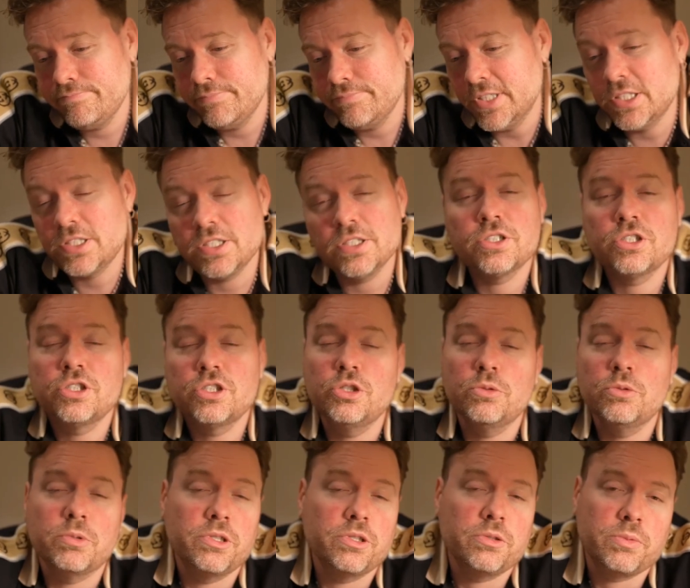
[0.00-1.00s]
It's, it's
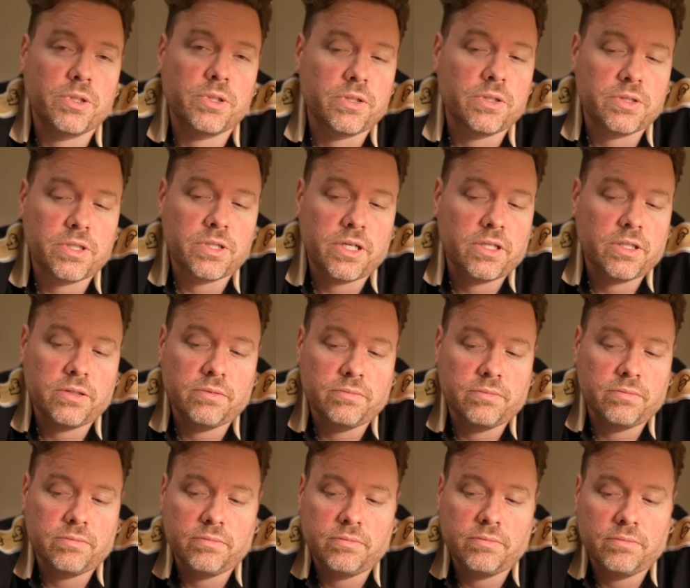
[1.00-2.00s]
super duper irritating though.
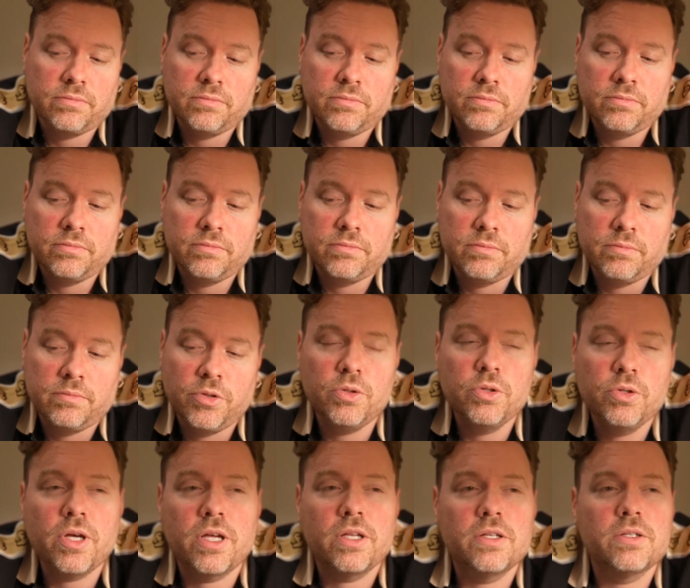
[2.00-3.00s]
You,
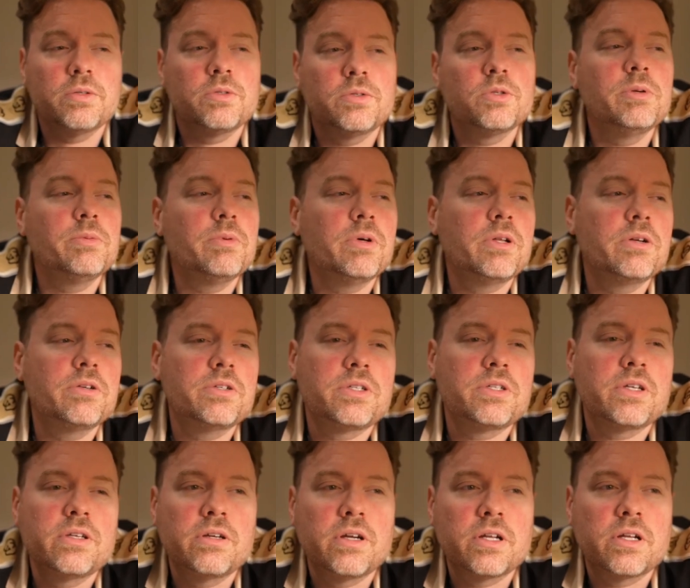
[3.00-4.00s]
you got, do people
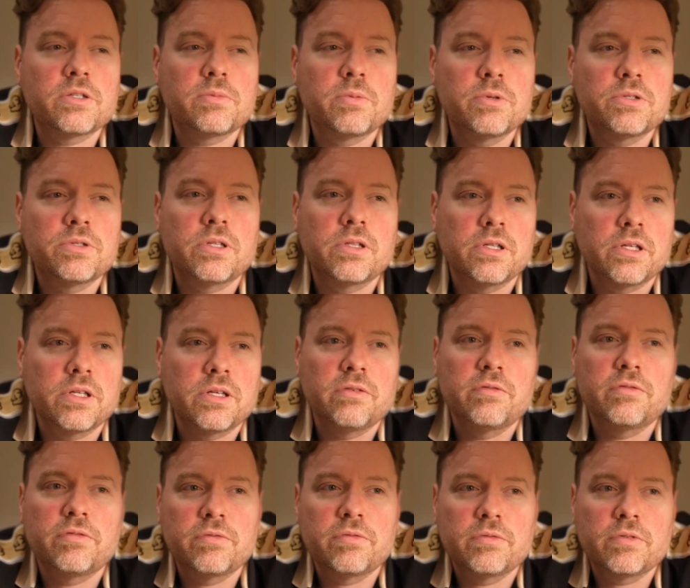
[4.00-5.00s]
understand that you're not supposed to
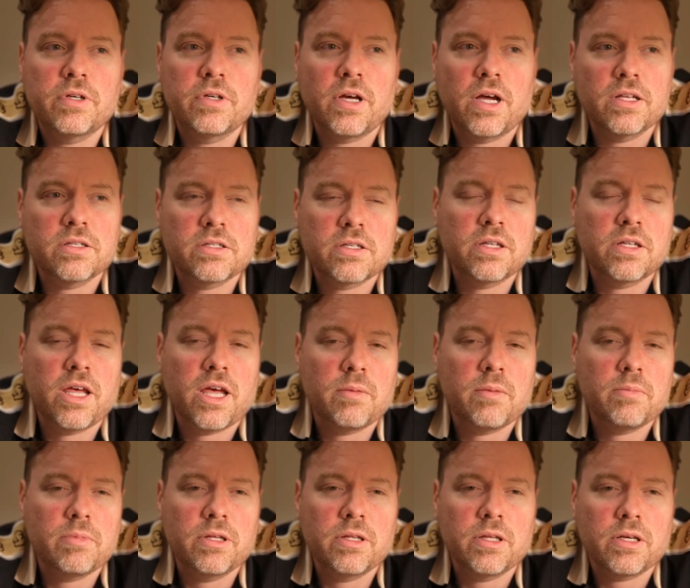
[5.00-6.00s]
live constantly
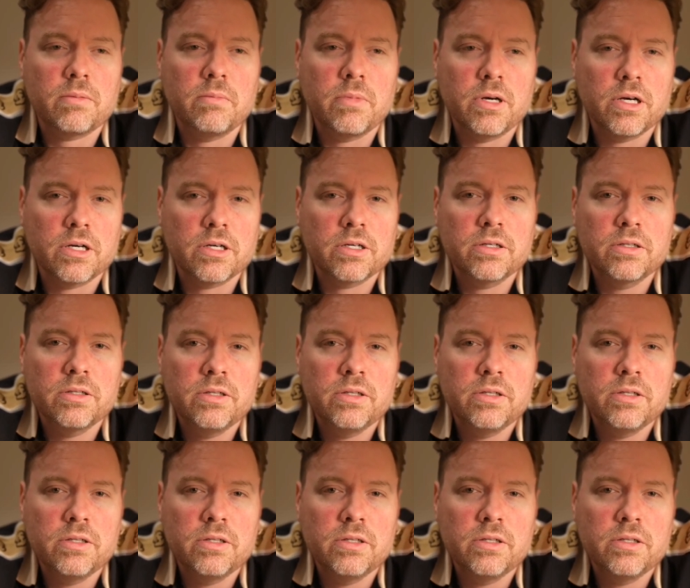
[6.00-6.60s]
happy like a monk?